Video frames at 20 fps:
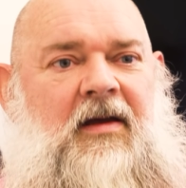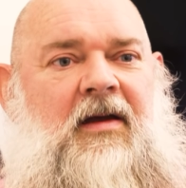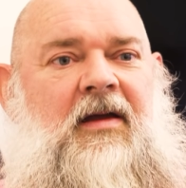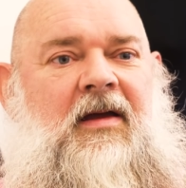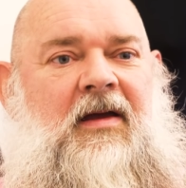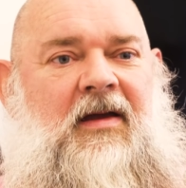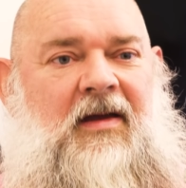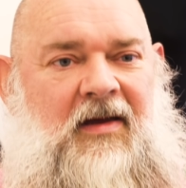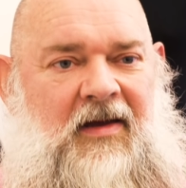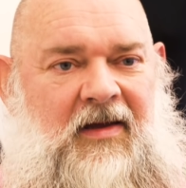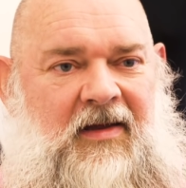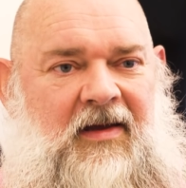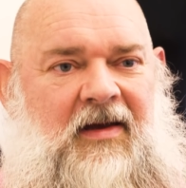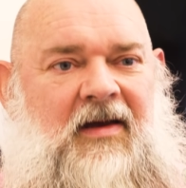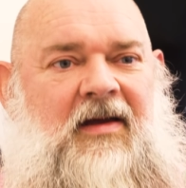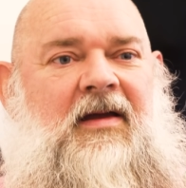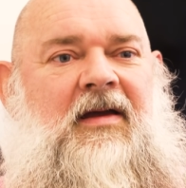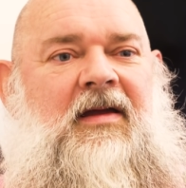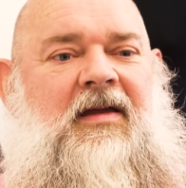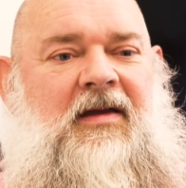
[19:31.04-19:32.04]
him and things
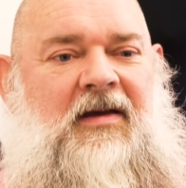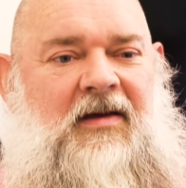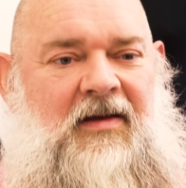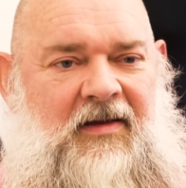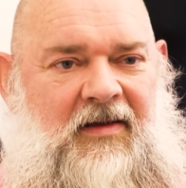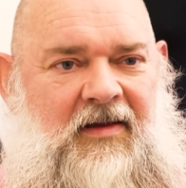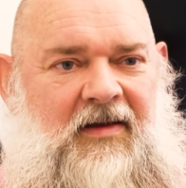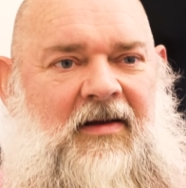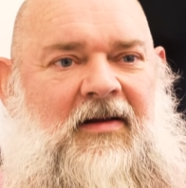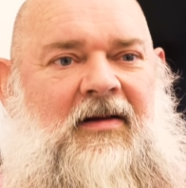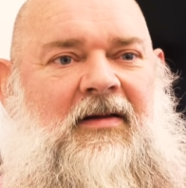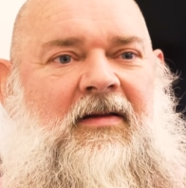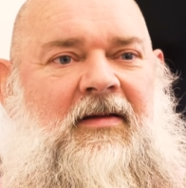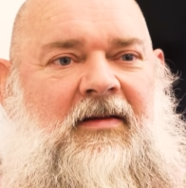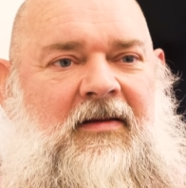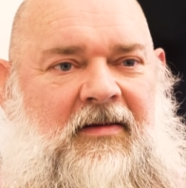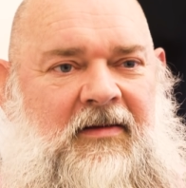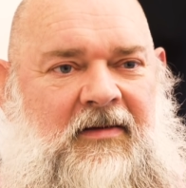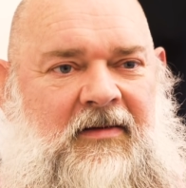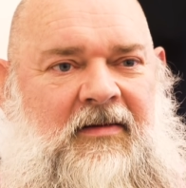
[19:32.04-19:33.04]
like that. So
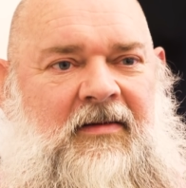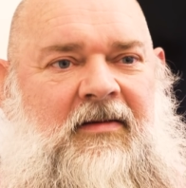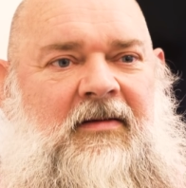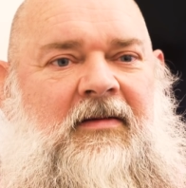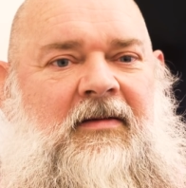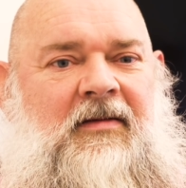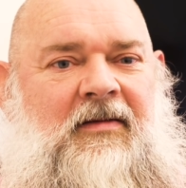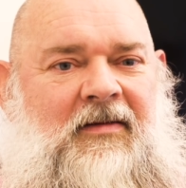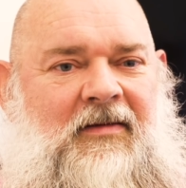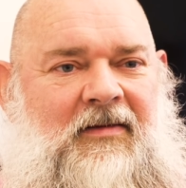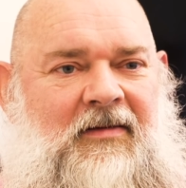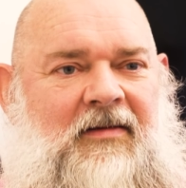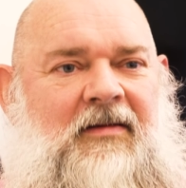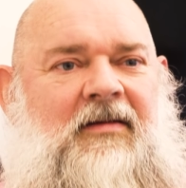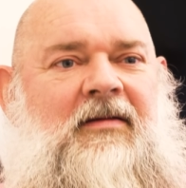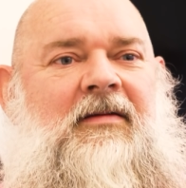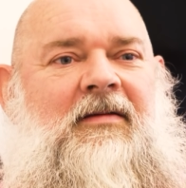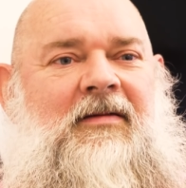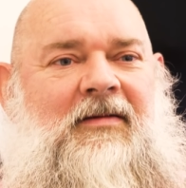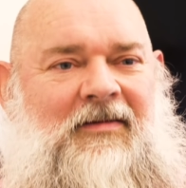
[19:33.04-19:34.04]
it's quite interesting
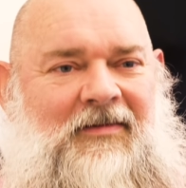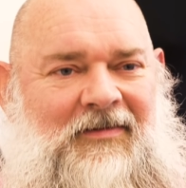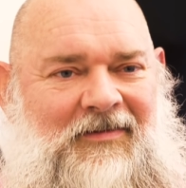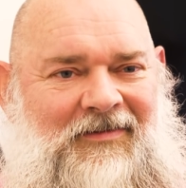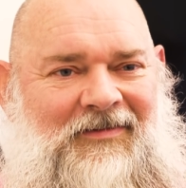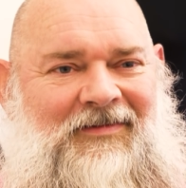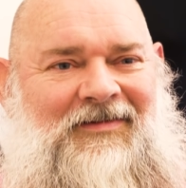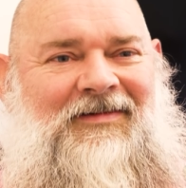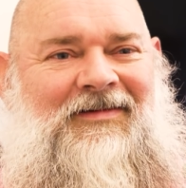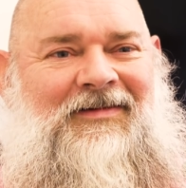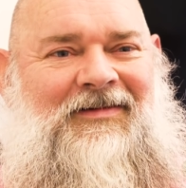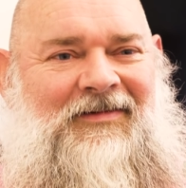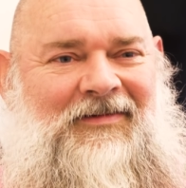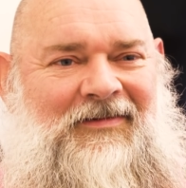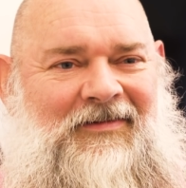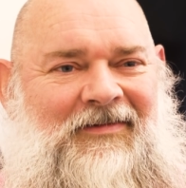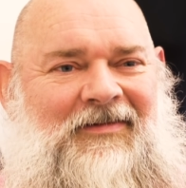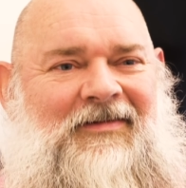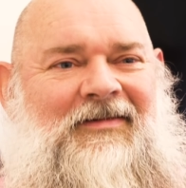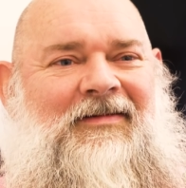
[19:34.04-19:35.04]
because you do have a
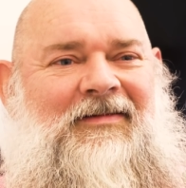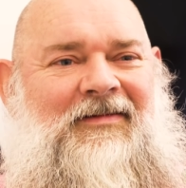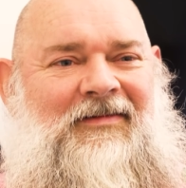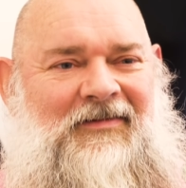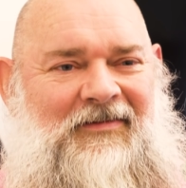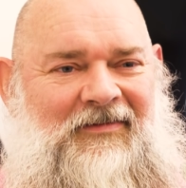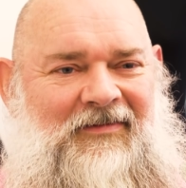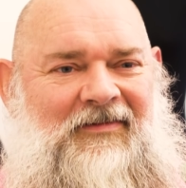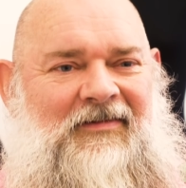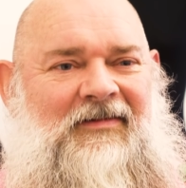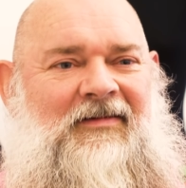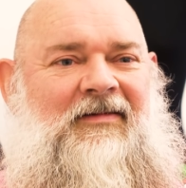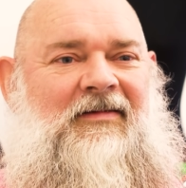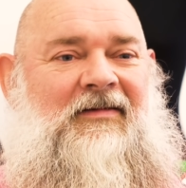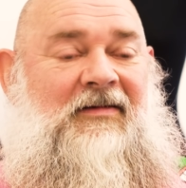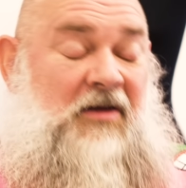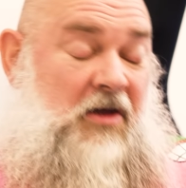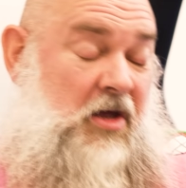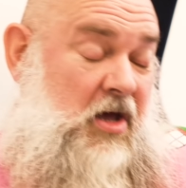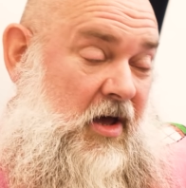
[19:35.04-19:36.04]
reputation as an
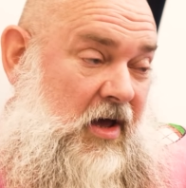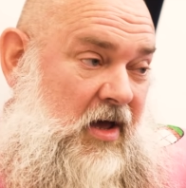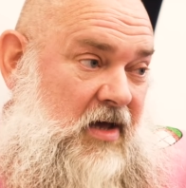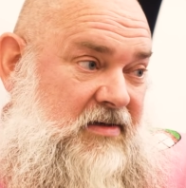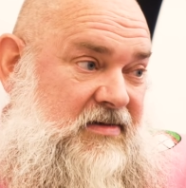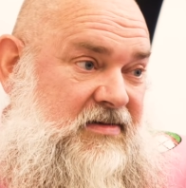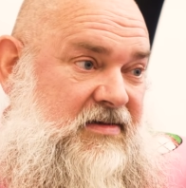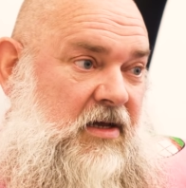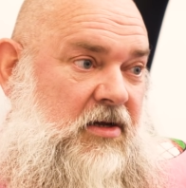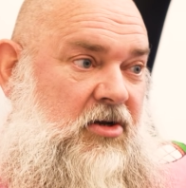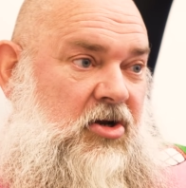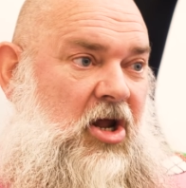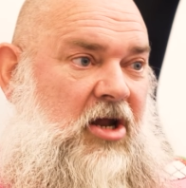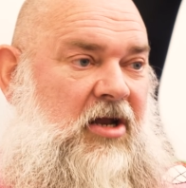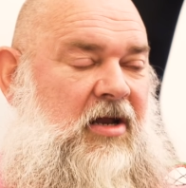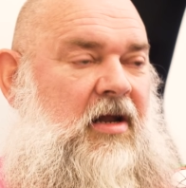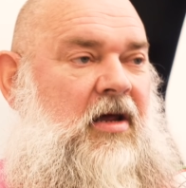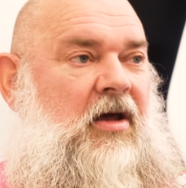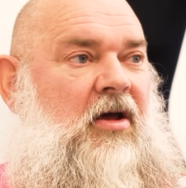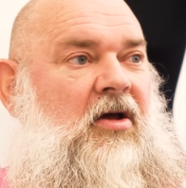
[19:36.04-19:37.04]
educator. Yes,
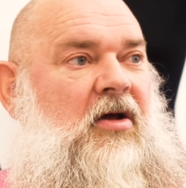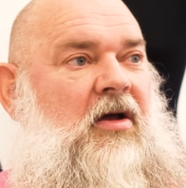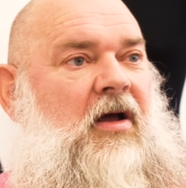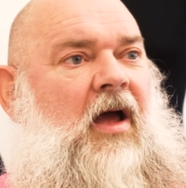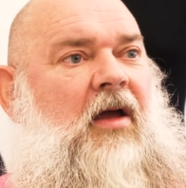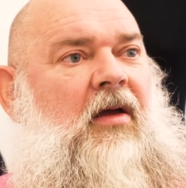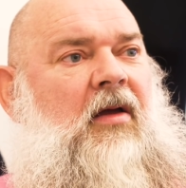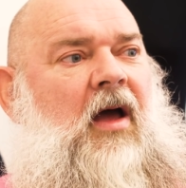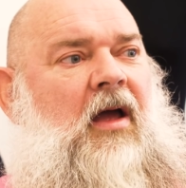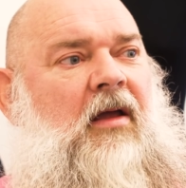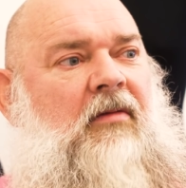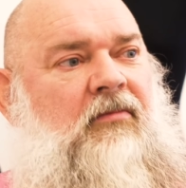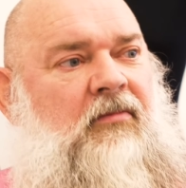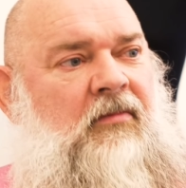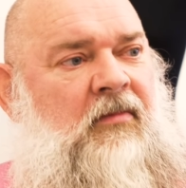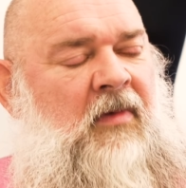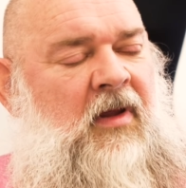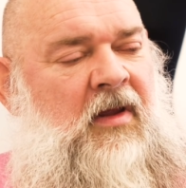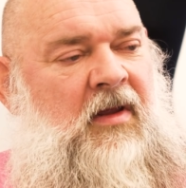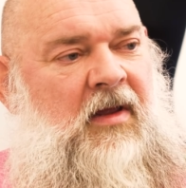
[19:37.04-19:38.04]
and
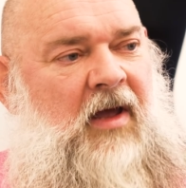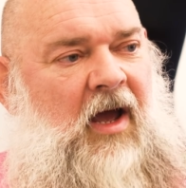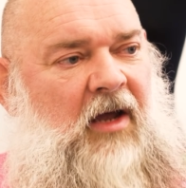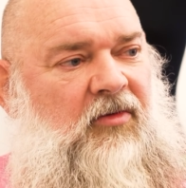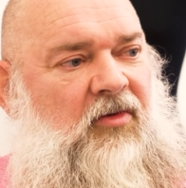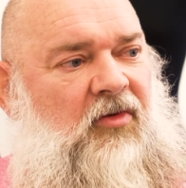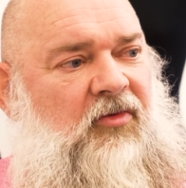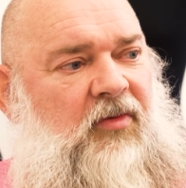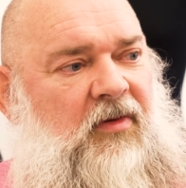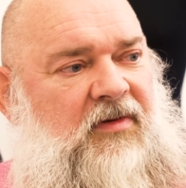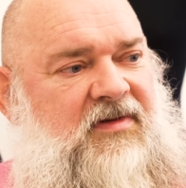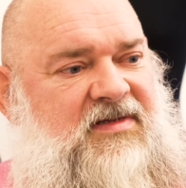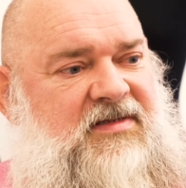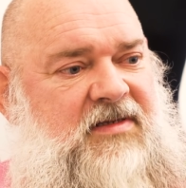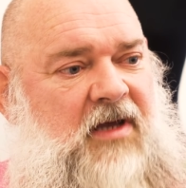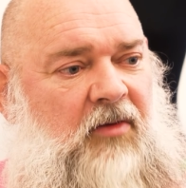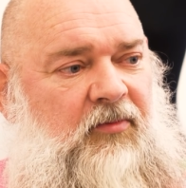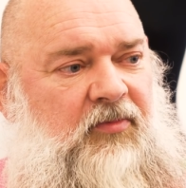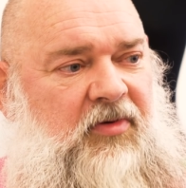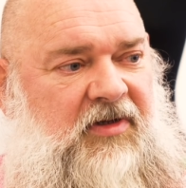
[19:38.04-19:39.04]
I don't want to
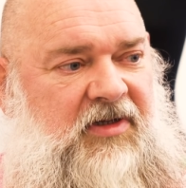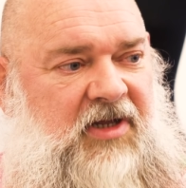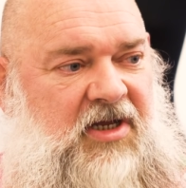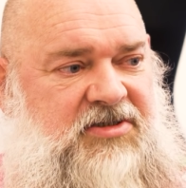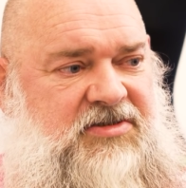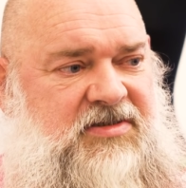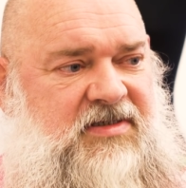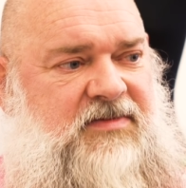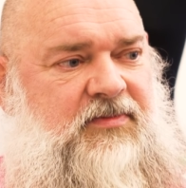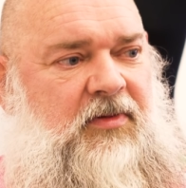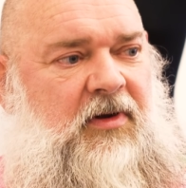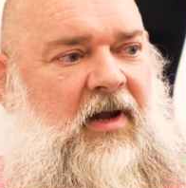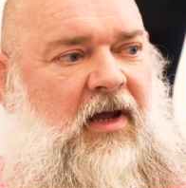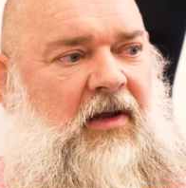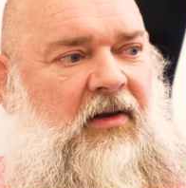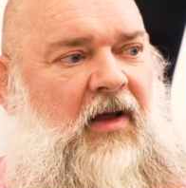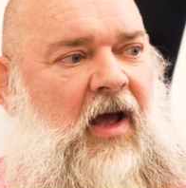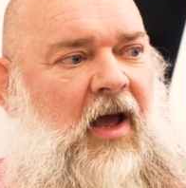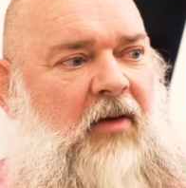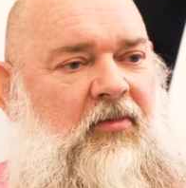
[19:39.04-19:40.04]
sound pretentious, but
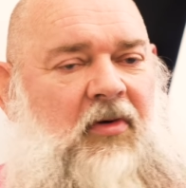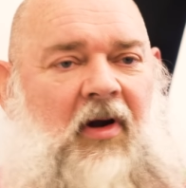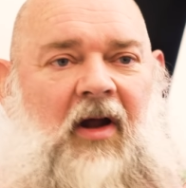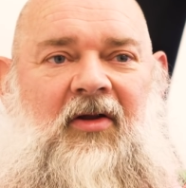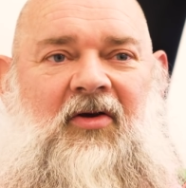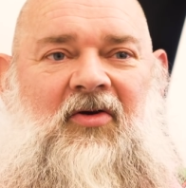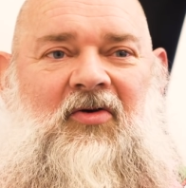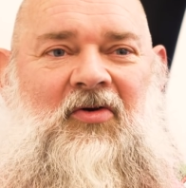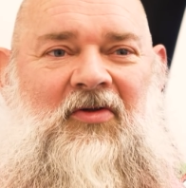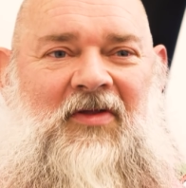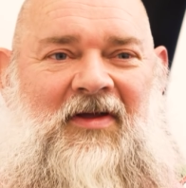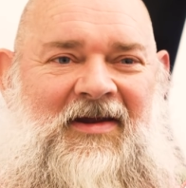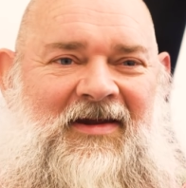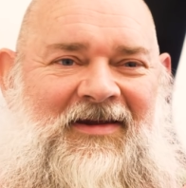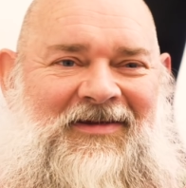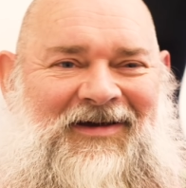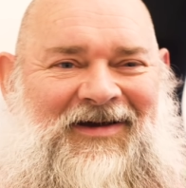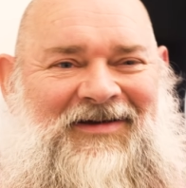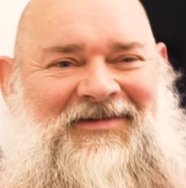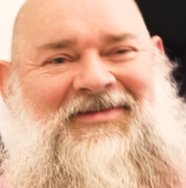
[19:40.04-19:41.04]
I'm rather good in
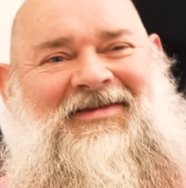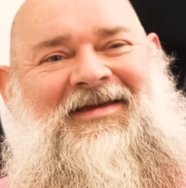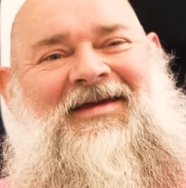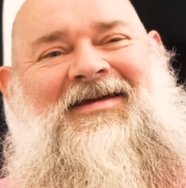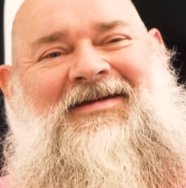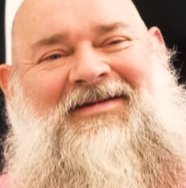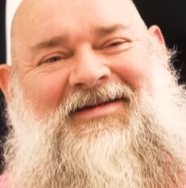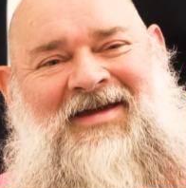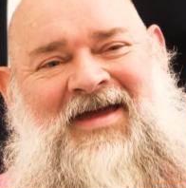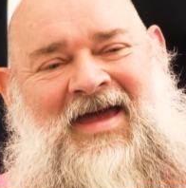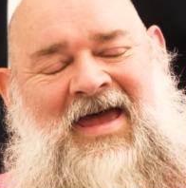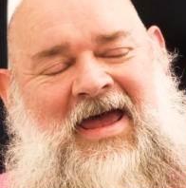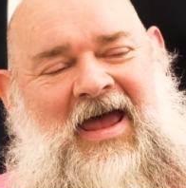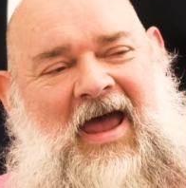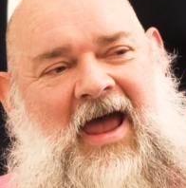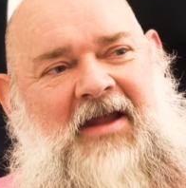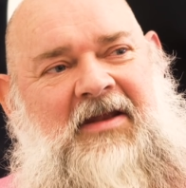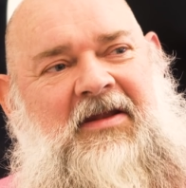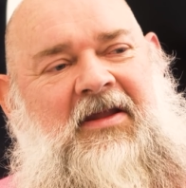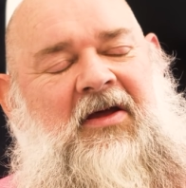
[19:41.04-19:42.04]
it, I think.
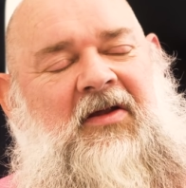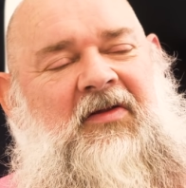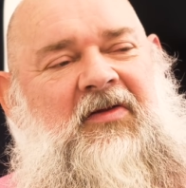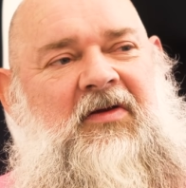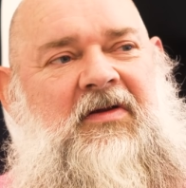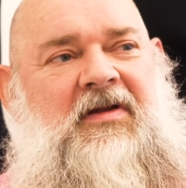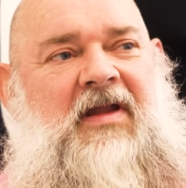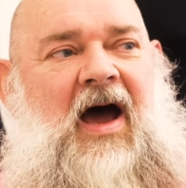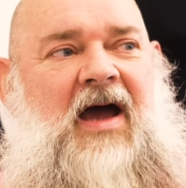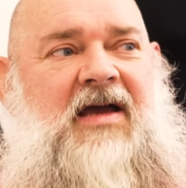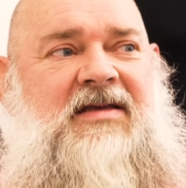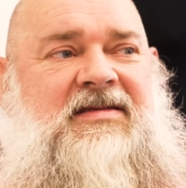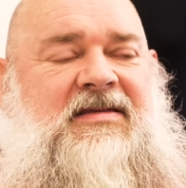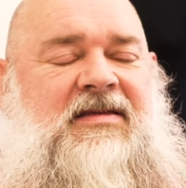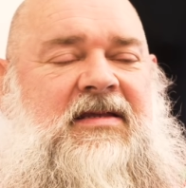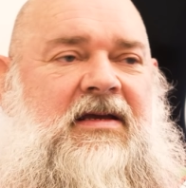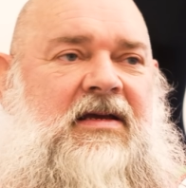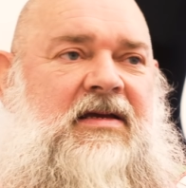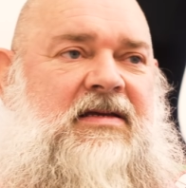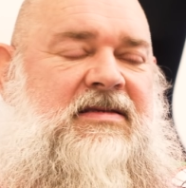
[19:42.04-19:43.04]
And the nice
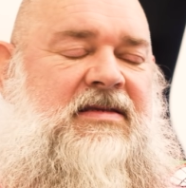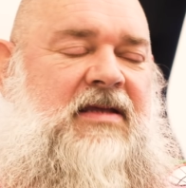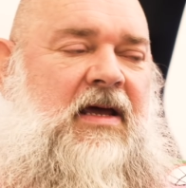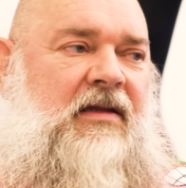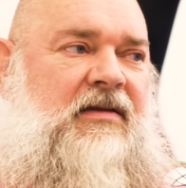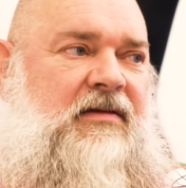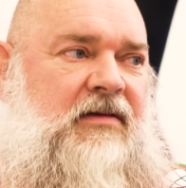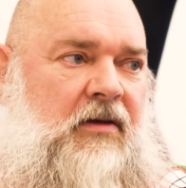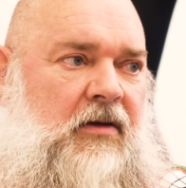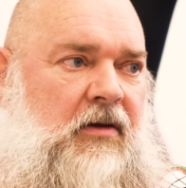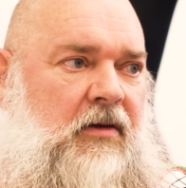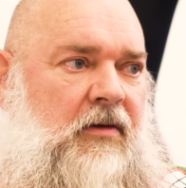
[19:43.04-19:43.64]
thing is that